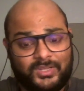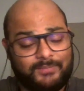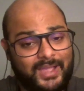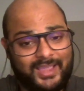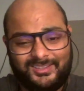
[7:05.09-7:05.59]

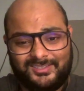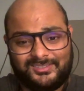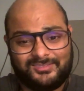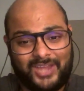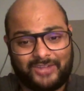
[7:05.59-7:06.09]

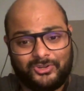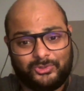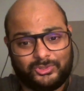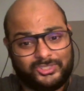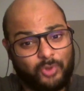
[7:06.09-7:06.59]
Mines, natural
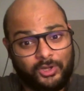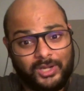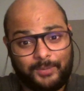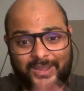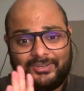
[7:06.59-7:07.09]
resources, all
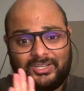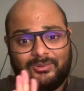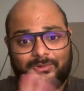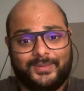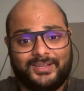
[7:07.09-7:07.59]
are privately
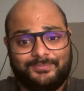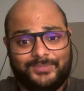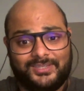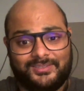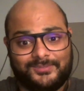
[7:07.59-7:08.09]
owned by
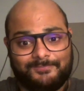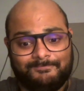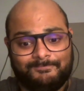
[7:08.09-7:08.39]
companies.